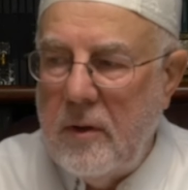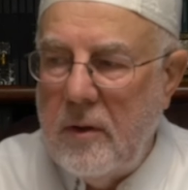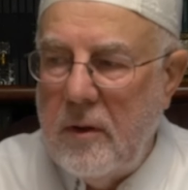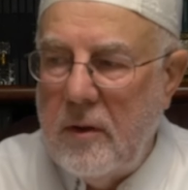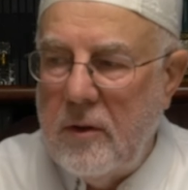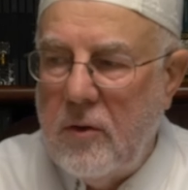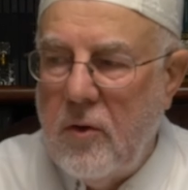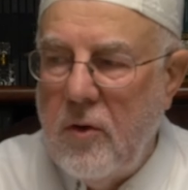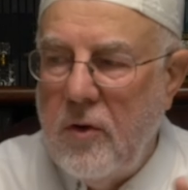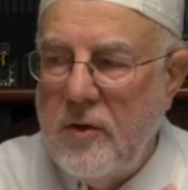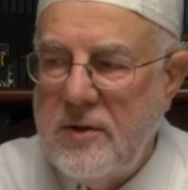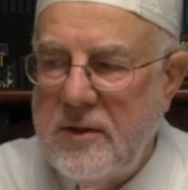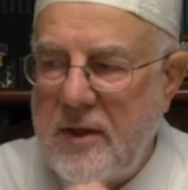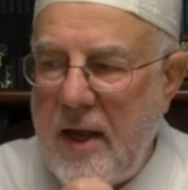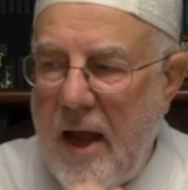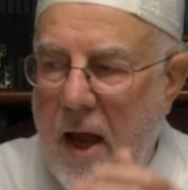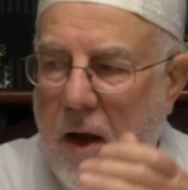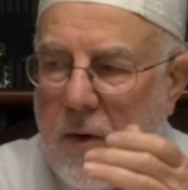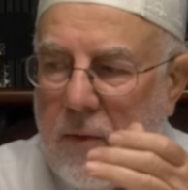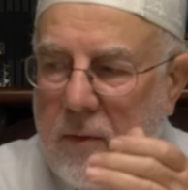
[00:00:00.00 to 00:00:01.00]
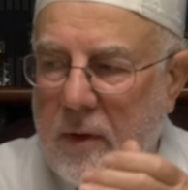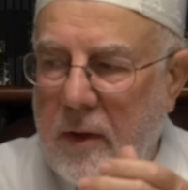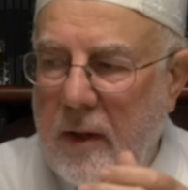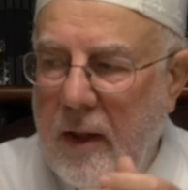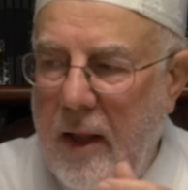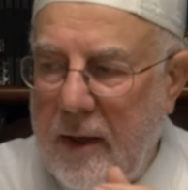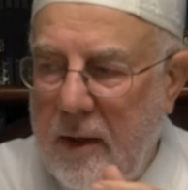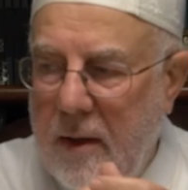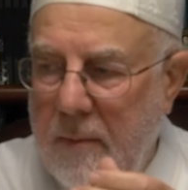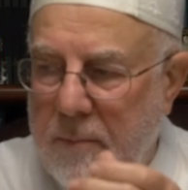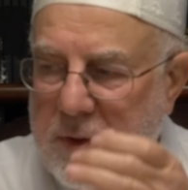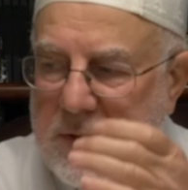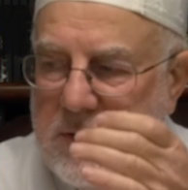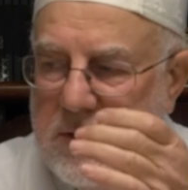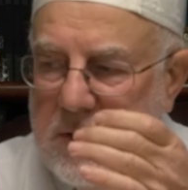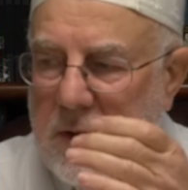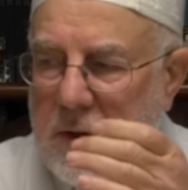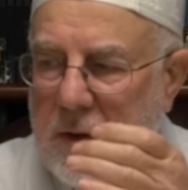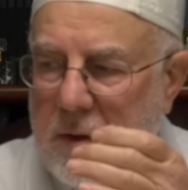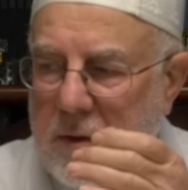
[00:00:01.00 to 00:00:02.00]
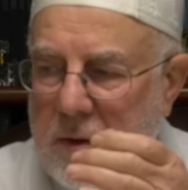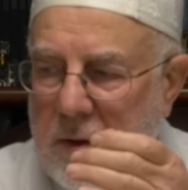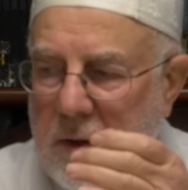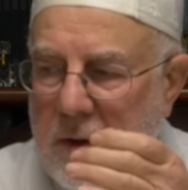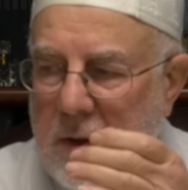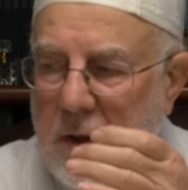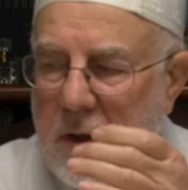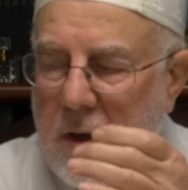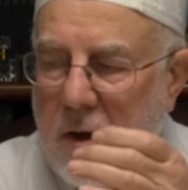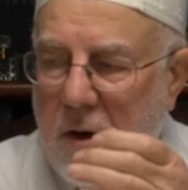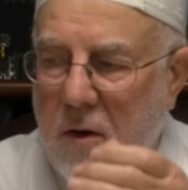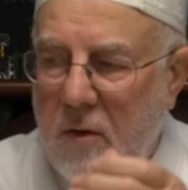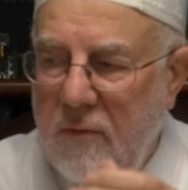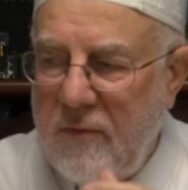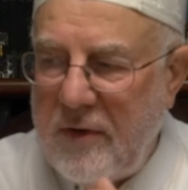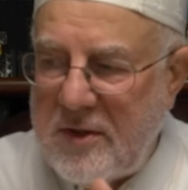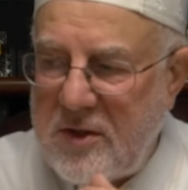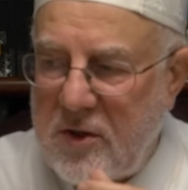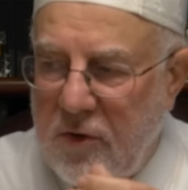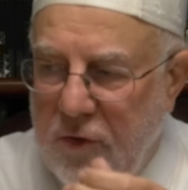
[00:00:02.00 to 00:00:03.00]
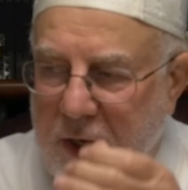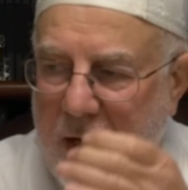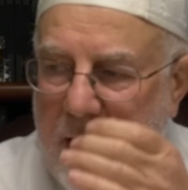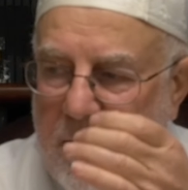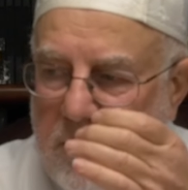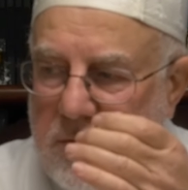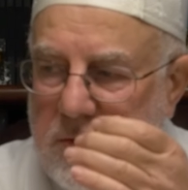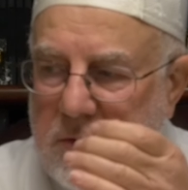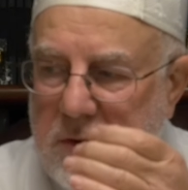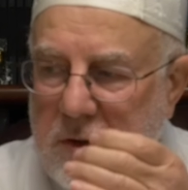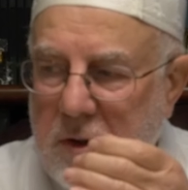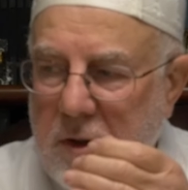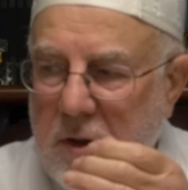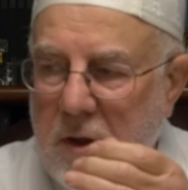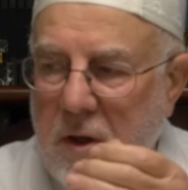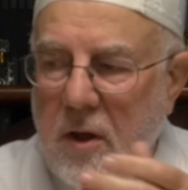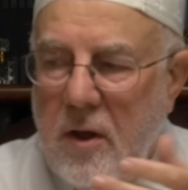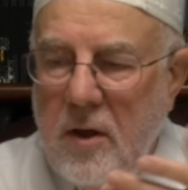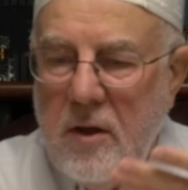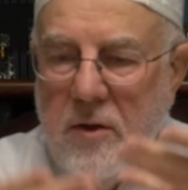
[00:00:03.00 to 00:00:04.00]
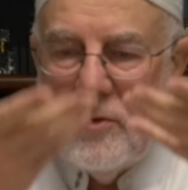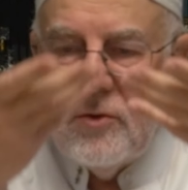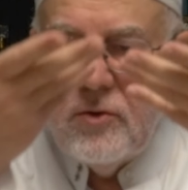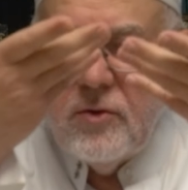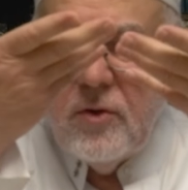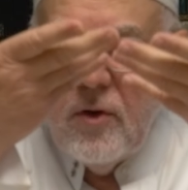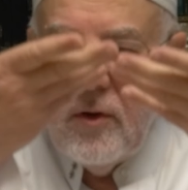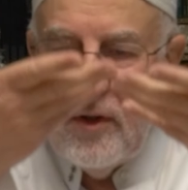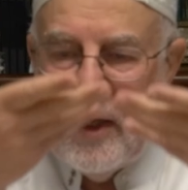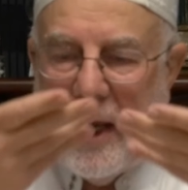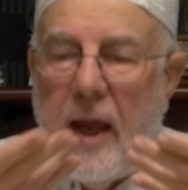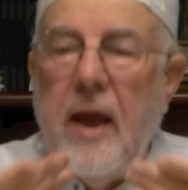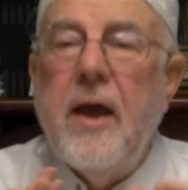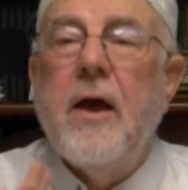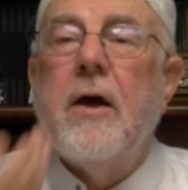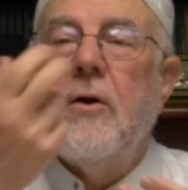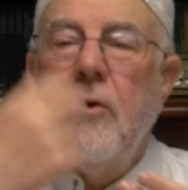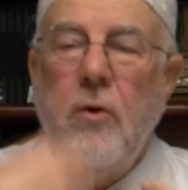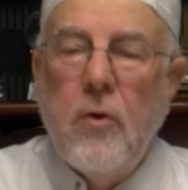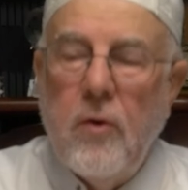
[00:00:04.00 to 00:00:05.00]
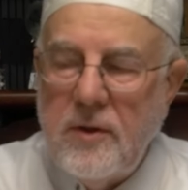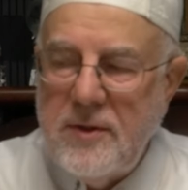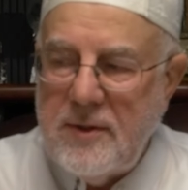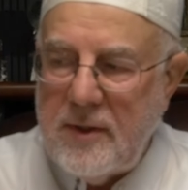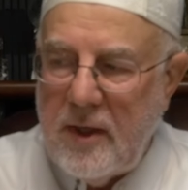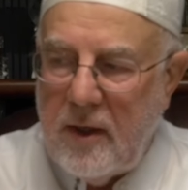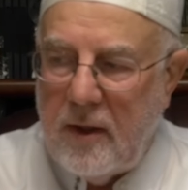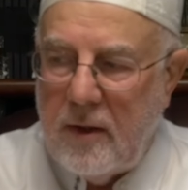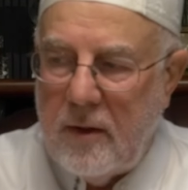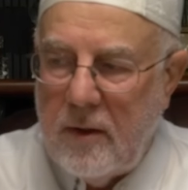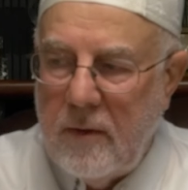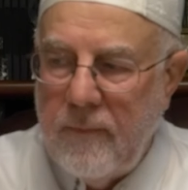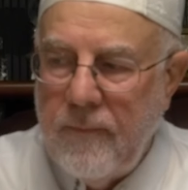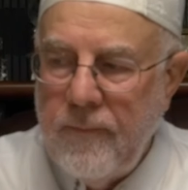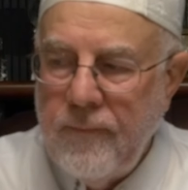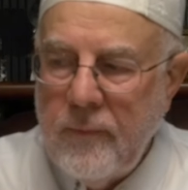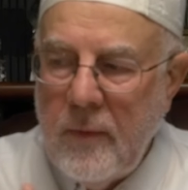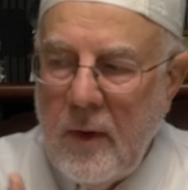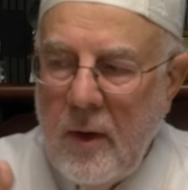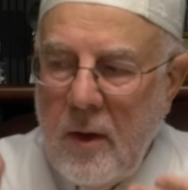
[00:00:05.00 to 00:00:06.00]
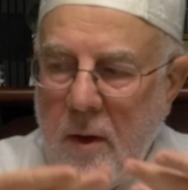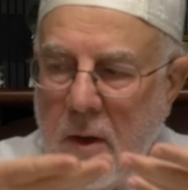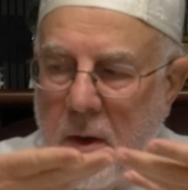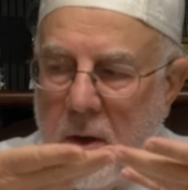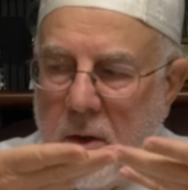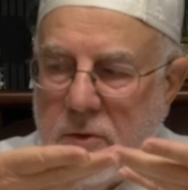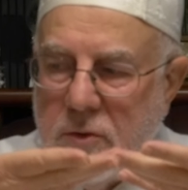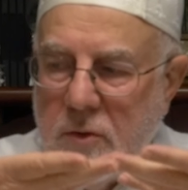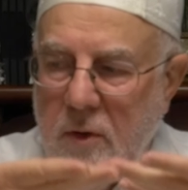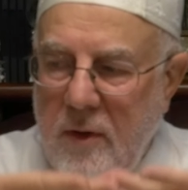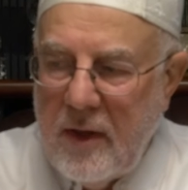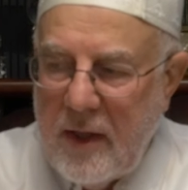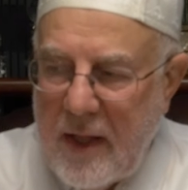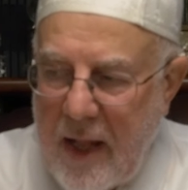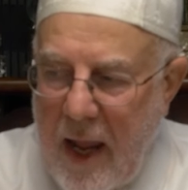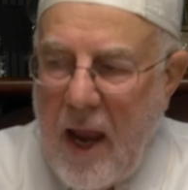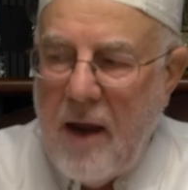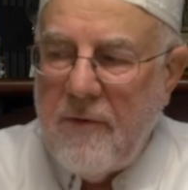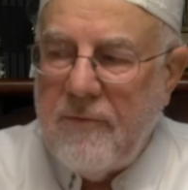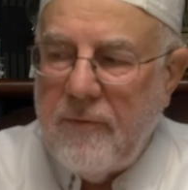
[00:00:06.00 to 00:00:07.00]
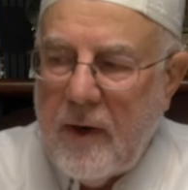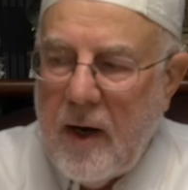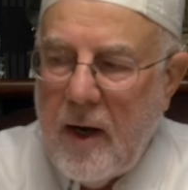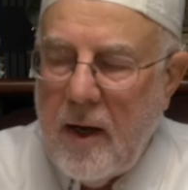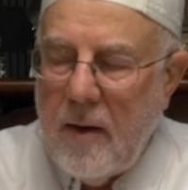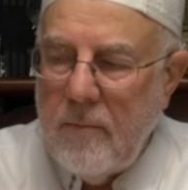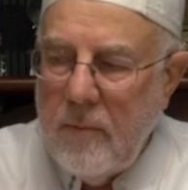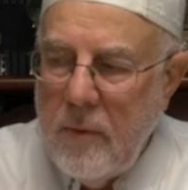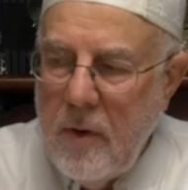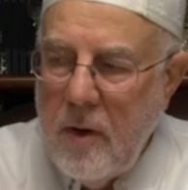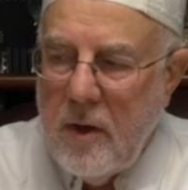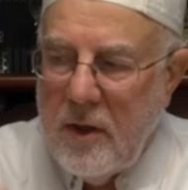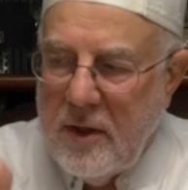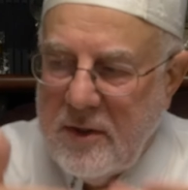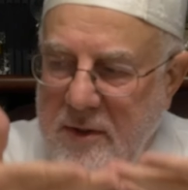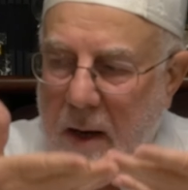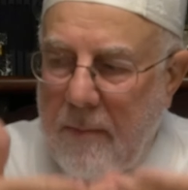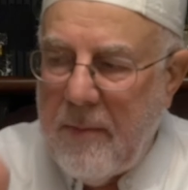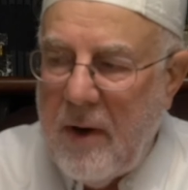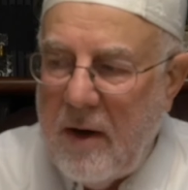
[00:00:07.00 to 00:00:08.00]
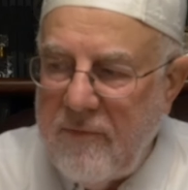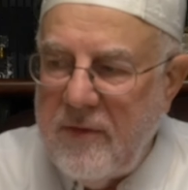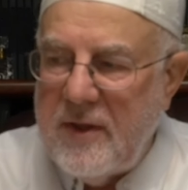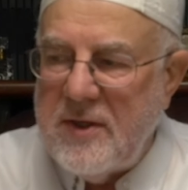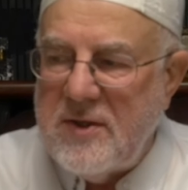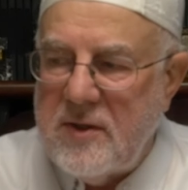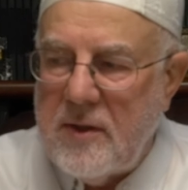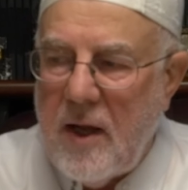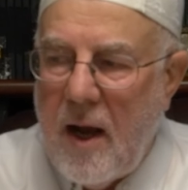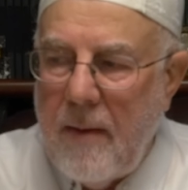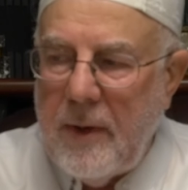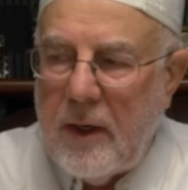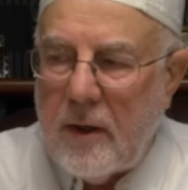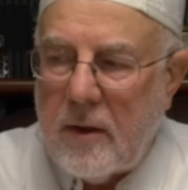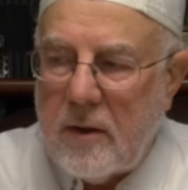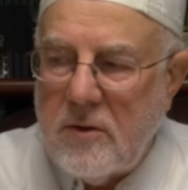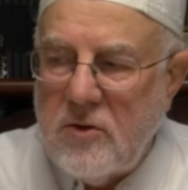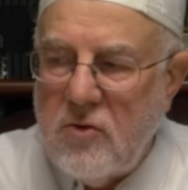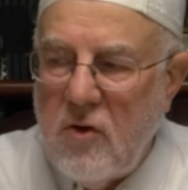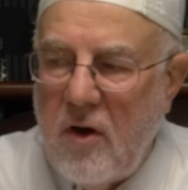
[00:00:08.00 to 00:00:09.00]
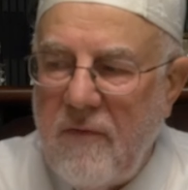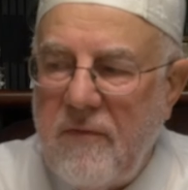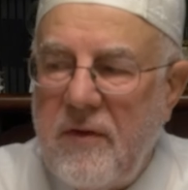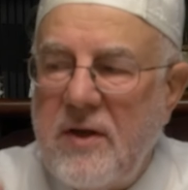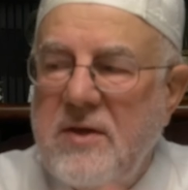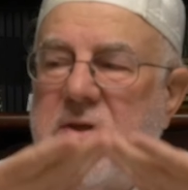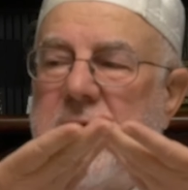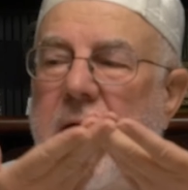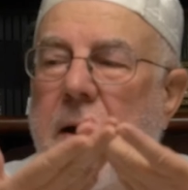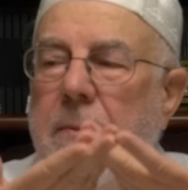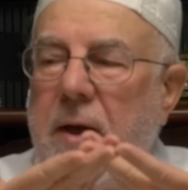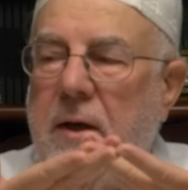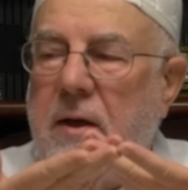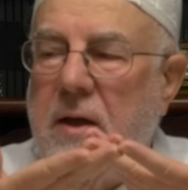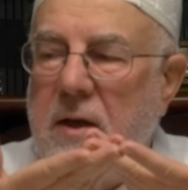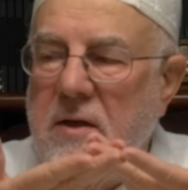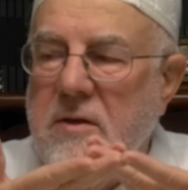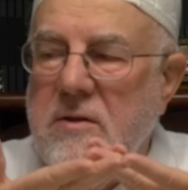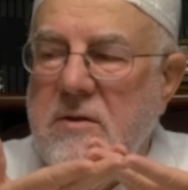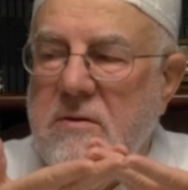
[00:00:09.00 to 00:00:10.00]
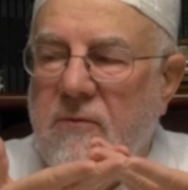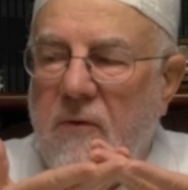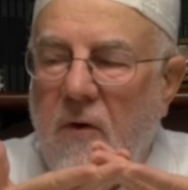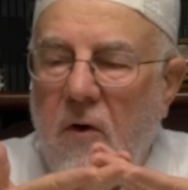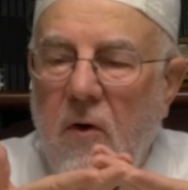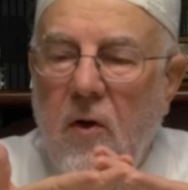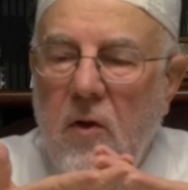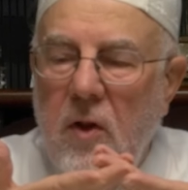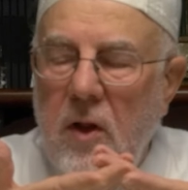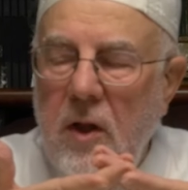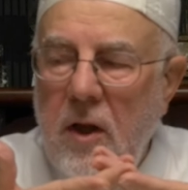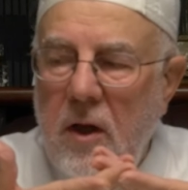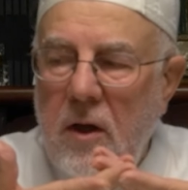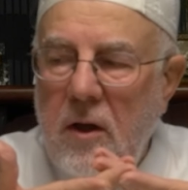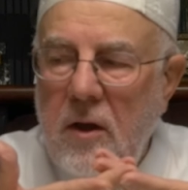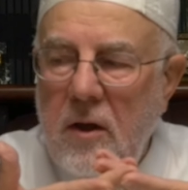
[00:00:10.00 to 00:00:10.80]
it goes down like a piston of a syringe, so the air goes in. So the diaphragm is above the stomach. So if the stomach is full,